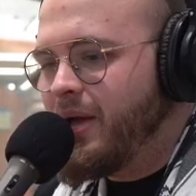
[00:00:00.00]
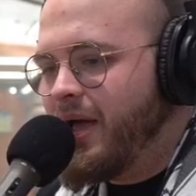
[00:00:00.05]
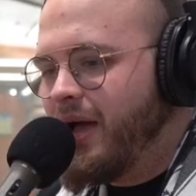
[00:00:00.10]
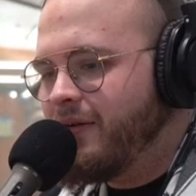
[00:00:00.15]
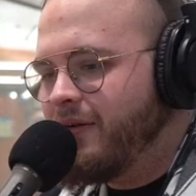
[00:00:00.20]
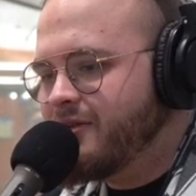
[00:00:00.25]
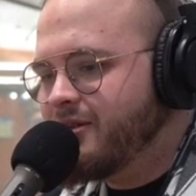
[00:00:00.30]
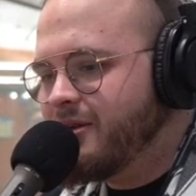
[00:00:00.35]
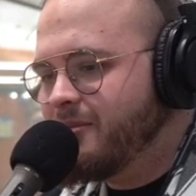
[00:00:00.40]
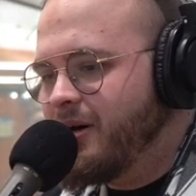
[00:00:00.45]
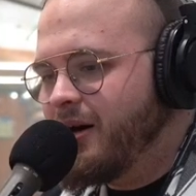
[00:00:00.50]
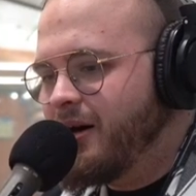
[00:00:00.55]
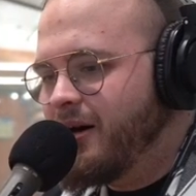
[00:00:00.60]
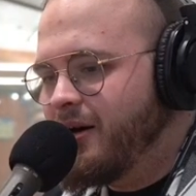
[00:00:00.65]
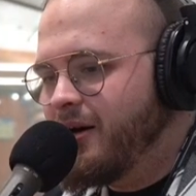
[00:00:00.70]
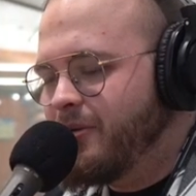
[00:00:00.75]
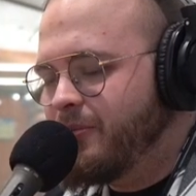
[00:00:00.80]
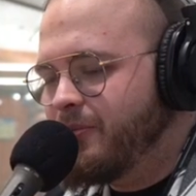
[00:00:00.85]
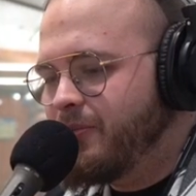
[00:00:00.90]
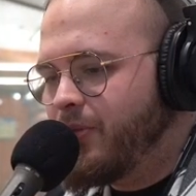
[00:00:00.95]
we have some
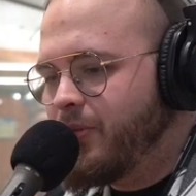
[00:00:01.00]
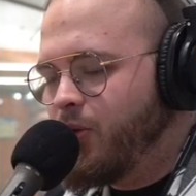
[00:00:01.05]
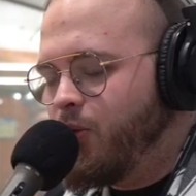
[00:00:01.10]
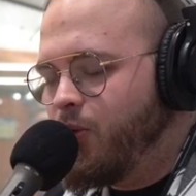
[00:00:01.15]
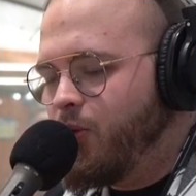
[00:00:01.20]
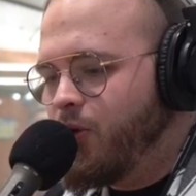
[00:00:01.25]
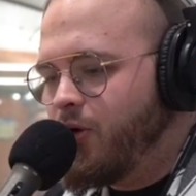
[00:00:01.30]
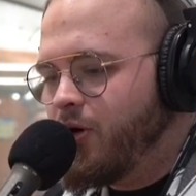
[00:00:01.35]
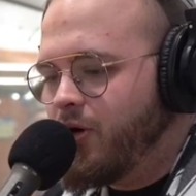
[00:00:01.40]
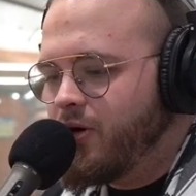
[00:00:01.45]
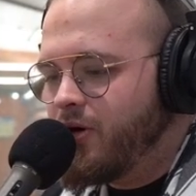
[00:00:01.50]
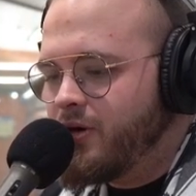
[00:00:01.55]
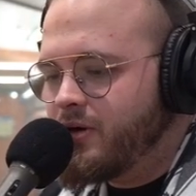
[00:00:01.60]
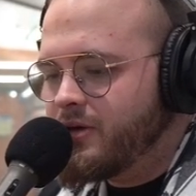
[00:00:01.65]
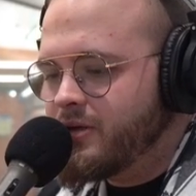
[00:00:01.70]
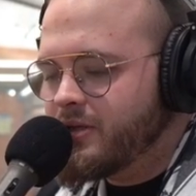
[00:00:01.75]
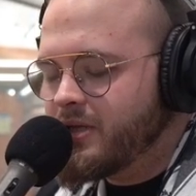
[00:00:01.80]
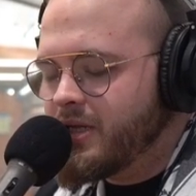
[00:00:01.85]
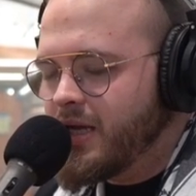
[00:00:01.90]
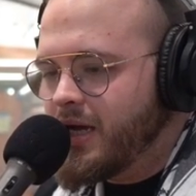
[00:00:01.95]

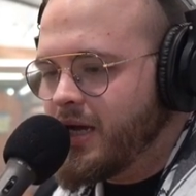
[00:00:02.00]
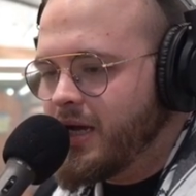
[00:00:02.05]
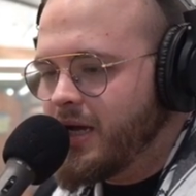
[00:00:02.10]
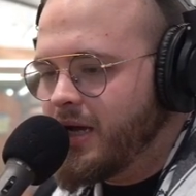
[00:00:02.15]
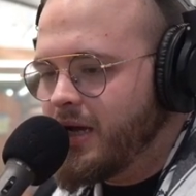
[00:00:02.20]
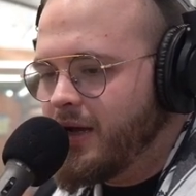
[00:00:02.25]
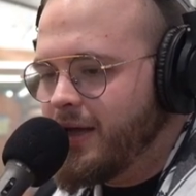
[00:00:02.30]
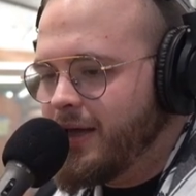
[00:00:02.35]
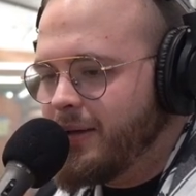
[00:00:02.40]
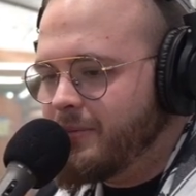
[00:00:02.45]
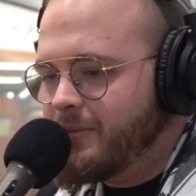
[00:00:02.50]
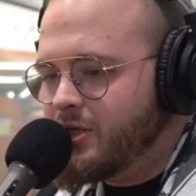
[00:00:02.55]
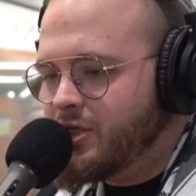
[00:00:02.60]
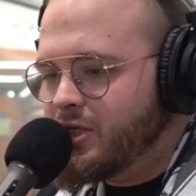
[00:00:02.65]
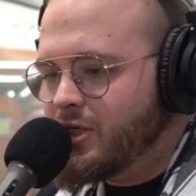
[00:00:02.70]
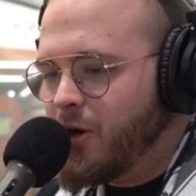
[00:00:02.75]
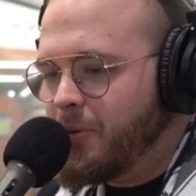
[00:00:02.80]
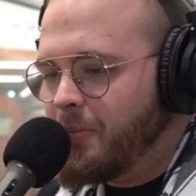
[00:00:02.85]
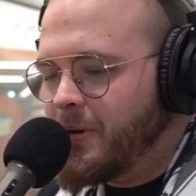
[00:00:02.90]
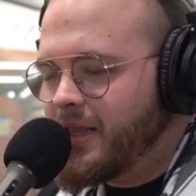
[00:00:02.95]
world
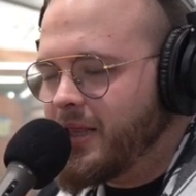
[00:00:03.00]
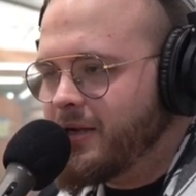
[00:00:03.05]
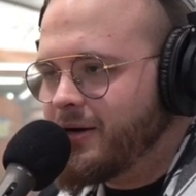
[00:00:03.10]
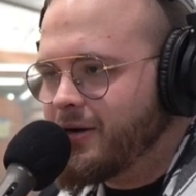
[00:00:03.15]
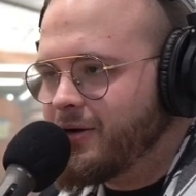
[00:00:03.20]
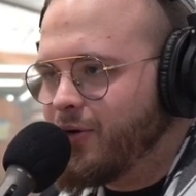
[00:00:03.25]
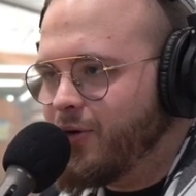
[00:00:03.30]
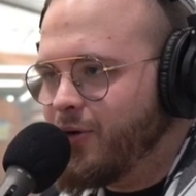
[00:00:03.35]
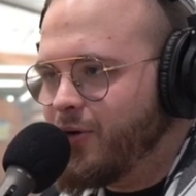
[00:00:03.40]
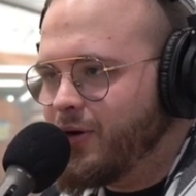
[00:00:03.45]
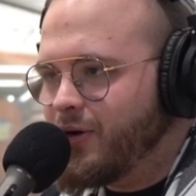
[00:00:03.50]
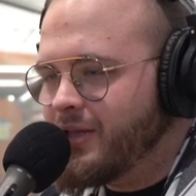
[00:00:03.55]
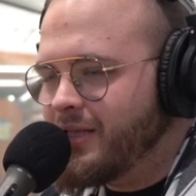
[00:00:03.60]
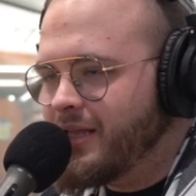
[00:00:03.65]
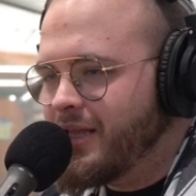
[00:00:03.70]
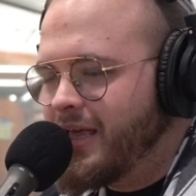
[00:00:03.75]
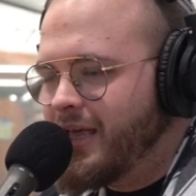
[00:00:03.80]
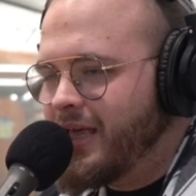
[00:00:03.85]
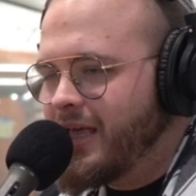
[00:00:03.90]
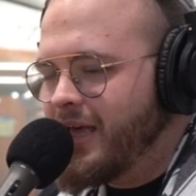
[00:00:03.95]

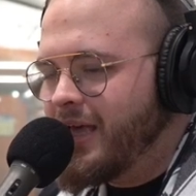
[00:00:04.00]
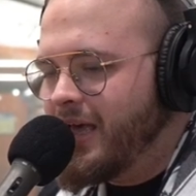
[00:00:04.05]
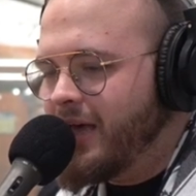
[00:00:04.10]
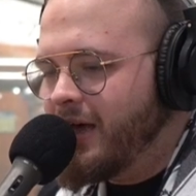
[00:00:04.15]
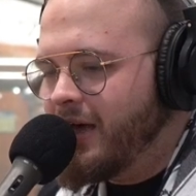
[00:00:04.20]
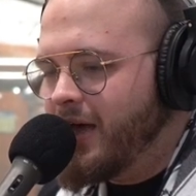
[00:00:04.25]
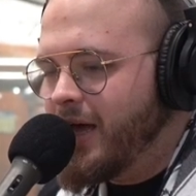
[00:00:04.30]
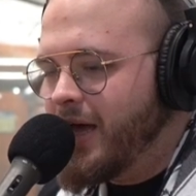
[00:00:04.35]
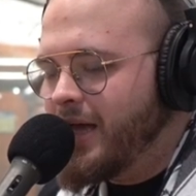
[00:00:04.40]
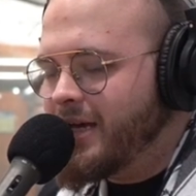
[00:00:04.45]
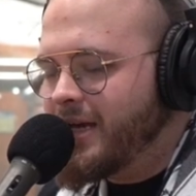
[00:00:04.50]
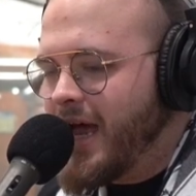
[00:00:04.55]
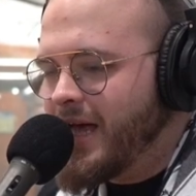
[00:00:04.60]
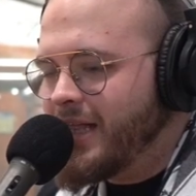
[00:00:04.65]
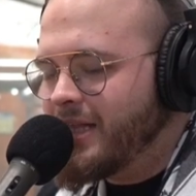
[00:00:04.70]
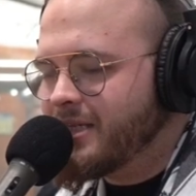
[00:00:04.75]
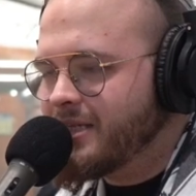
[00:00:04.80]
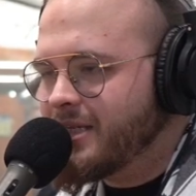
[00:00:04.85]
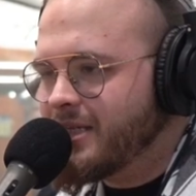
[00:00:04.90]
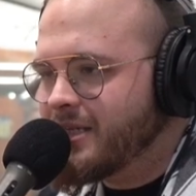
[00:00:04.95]
geopolitical
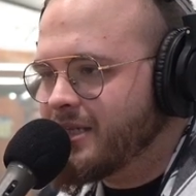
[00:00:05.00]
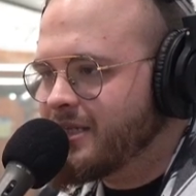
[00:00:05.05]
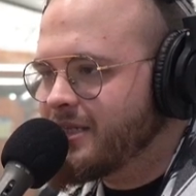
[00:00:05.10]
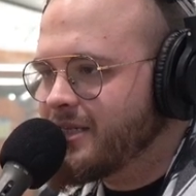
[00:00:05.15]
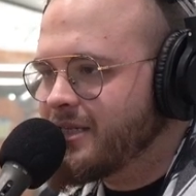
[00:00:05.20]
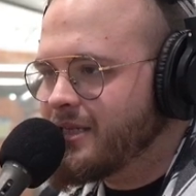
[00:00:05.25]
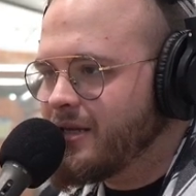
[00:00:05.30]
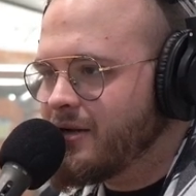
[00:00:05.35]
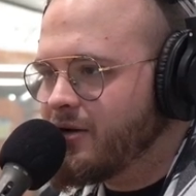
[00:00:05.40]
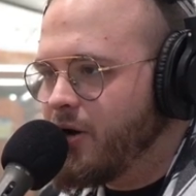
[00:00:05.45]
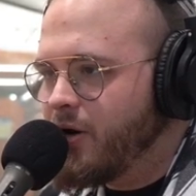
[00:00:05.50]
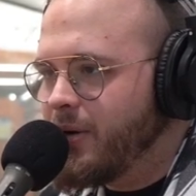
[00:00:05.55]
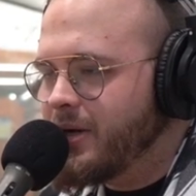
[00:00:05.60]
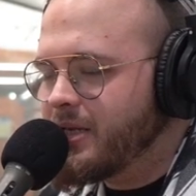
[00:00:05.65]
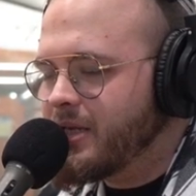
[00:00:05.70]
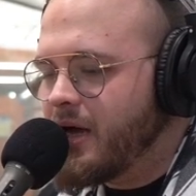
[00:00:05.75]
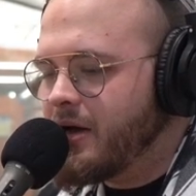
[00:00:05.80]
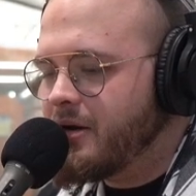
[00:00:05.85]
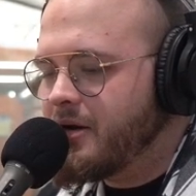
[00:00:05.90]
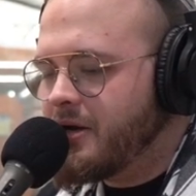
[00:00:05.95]
analysis
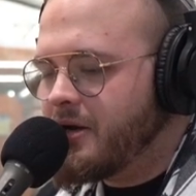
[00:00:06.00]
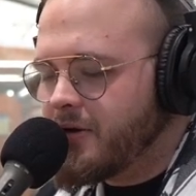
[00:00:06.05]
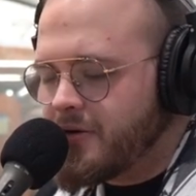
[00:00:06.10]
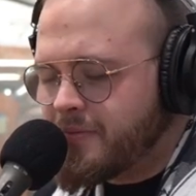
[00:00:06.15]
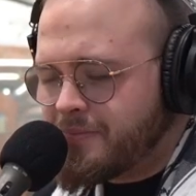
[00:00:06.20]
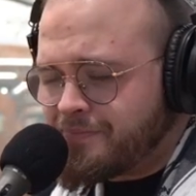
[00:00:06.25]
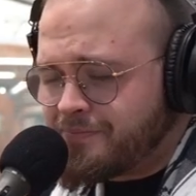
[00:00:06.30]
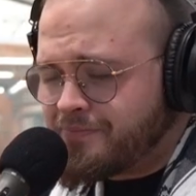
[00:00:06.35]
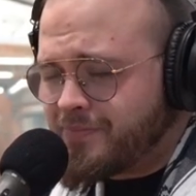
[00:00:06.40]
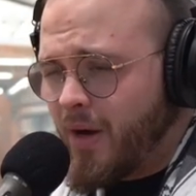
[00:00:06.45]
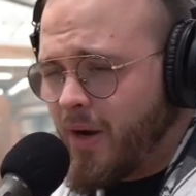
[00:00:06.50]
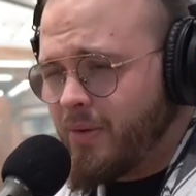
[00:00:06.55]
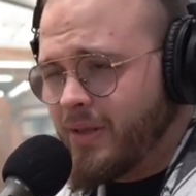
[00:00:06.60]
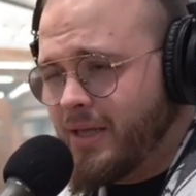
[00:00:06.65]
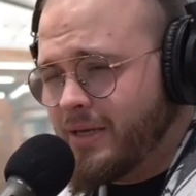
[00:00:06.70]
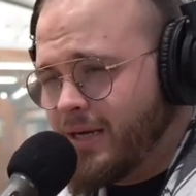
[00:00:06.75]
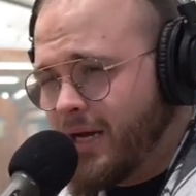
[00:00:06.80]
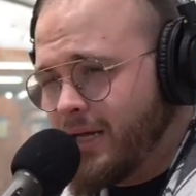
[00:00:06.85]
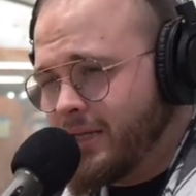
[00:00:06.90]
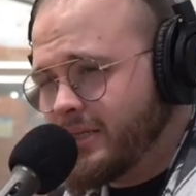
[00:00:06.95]
going down here. Not
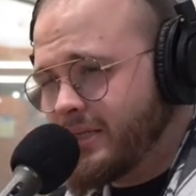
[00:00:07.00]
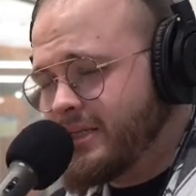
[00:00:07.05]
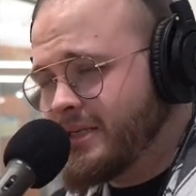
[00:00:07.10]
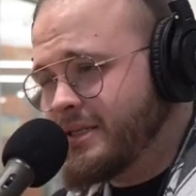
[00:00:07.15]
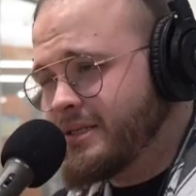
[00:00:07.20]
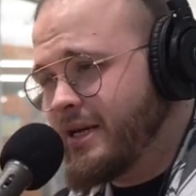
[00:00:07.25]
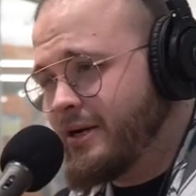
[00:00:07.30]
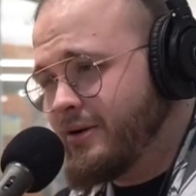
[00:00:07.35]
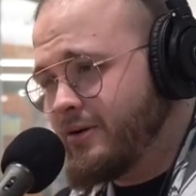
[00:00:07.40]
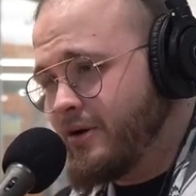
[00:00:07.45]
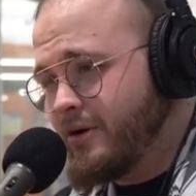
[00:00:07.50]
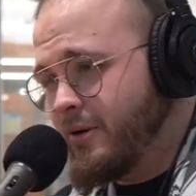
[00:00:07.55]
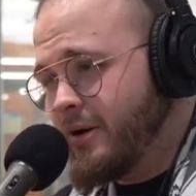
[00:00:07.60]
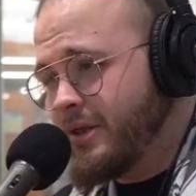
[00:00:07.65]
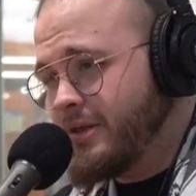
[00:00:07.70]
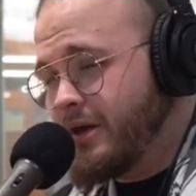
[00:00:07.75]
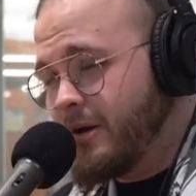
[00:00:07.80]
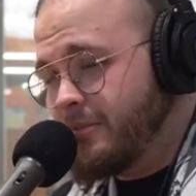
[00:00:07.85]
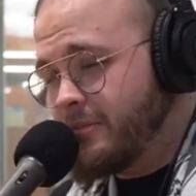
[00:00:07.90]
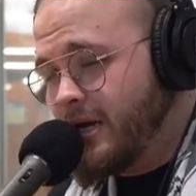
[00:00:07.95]
really analysis. I don't know
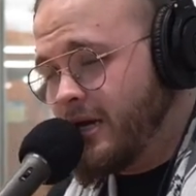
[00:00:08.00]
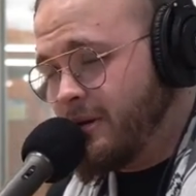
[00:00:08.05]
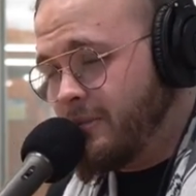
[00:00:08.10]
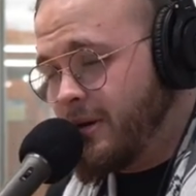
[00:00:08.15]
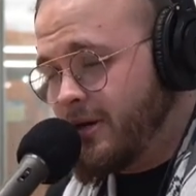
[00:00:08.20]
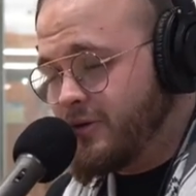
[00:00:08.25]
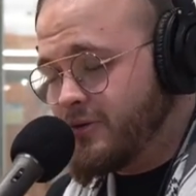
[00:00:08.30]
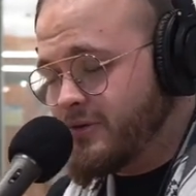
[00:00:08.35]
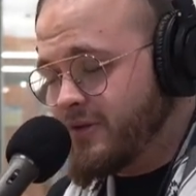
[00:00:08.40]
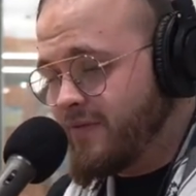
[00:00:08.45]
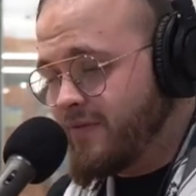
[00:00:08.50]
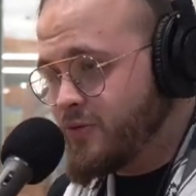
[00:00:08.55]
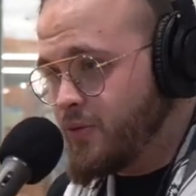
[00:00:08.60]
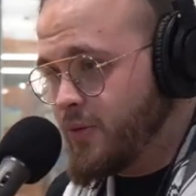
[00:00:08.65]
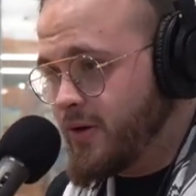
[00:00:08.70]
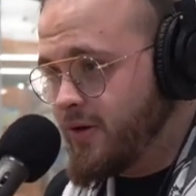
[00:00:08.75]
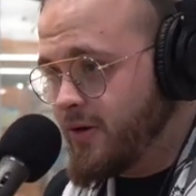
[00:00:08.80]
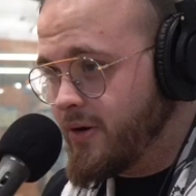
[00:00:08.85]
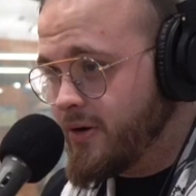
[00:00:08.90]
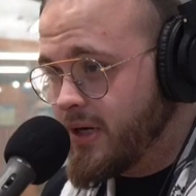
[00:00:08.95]
anything. I'm getting my news off
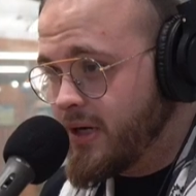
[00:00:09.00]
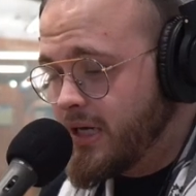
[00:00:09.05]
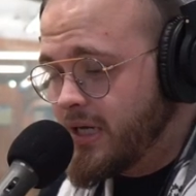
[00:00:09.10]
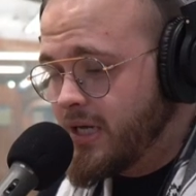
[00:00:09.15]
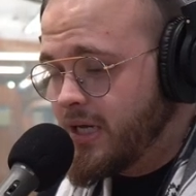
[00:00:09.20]
Twitter.